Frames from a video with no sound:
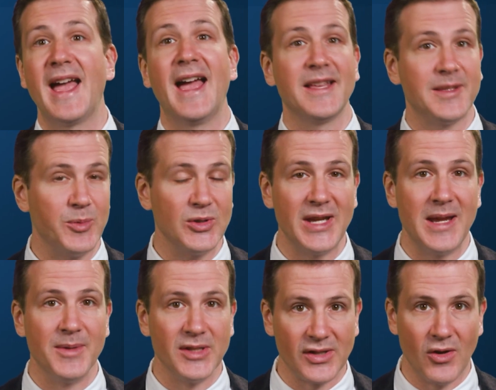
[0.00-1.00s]

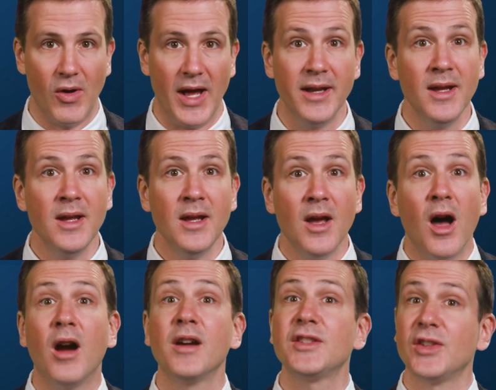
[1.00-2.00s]
aspartame, and so on,
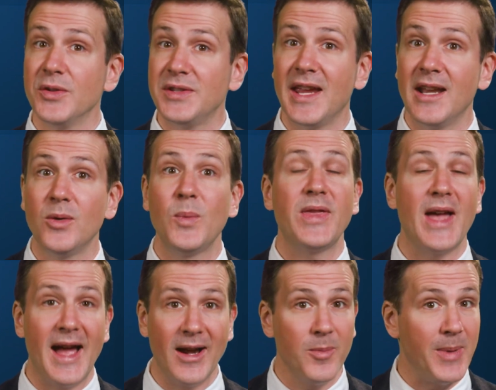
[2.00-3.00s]
are associated with
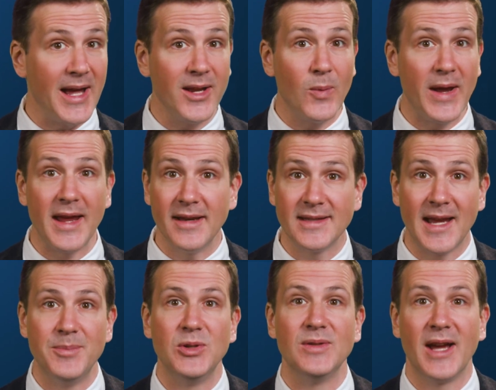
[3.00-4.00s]
higher body weight and type 2